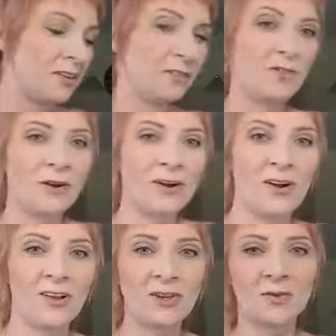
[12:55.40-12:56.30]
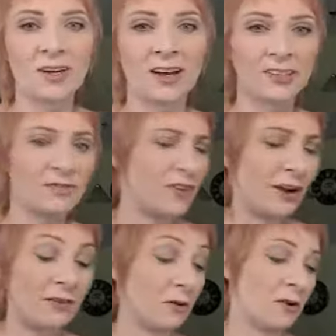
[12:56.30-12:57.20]
very Hollywoodized,
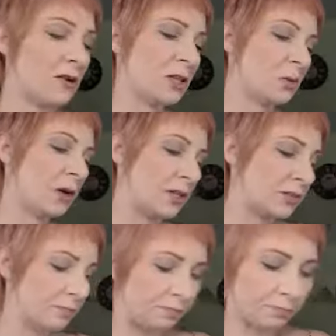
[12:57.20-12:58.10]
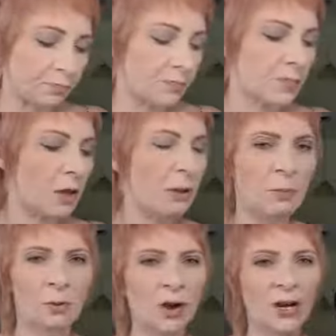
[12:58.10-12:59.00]
very, very Hollywoodized.
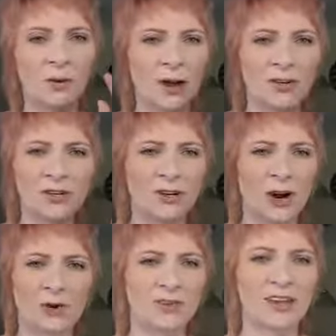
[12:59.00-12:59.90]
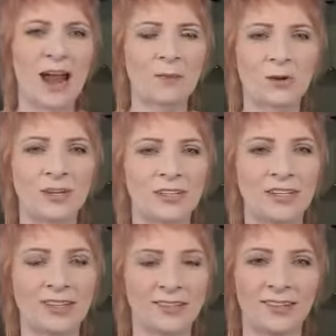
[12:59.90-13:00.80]
People running around in the dark with cameras
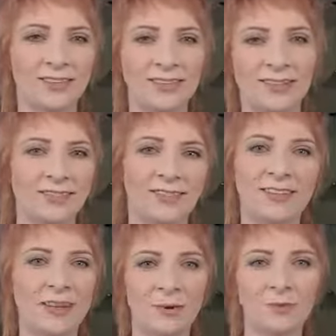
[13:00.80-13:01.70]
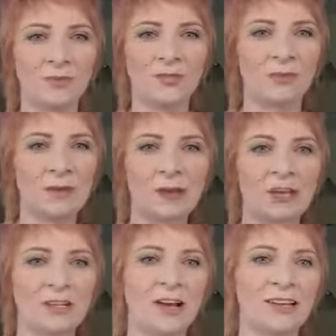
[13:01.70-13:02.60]
and, screaming
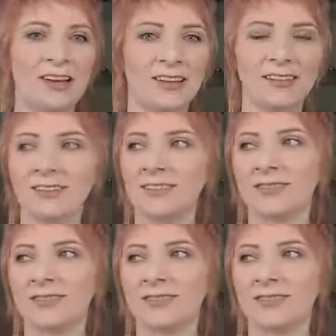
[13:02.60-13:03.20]
and yelling and